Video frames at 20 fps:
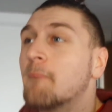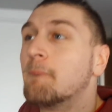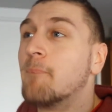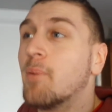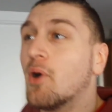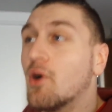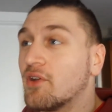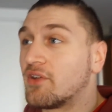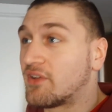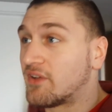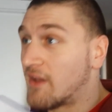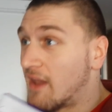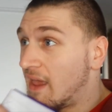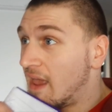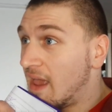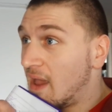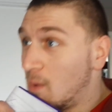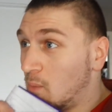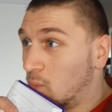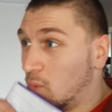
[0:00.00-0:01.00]
But
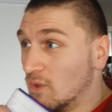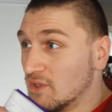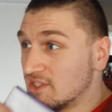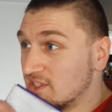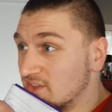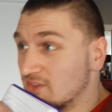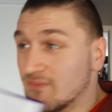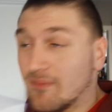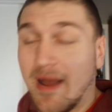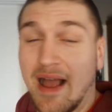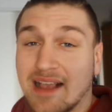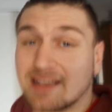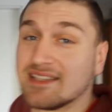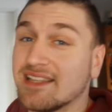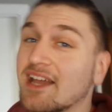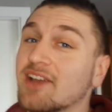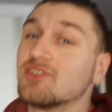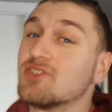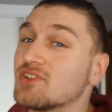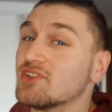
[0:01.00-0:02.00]
once you've maxed
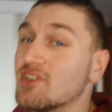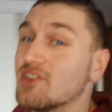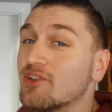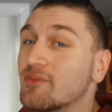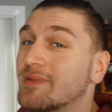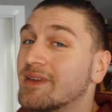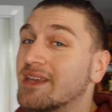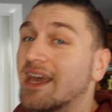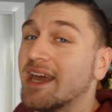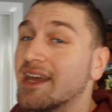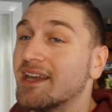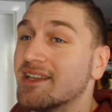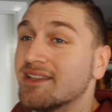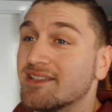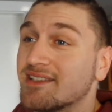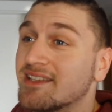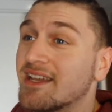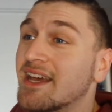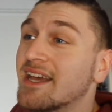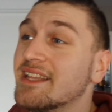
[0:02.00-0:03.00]
out your newbie
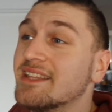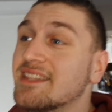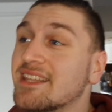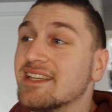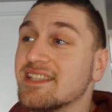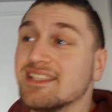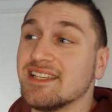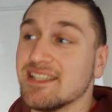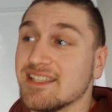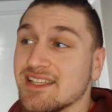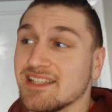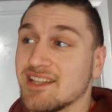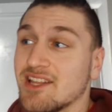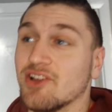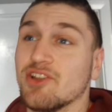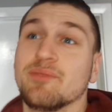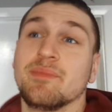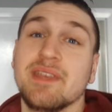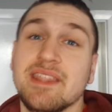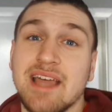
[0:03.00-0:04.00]
gains, this isn't going
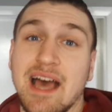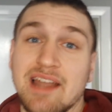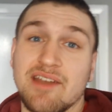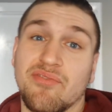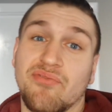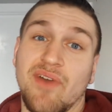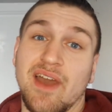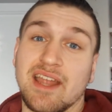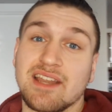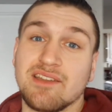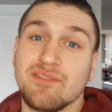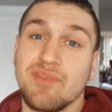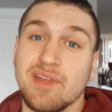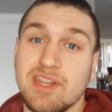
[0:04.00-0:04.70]
to be that effective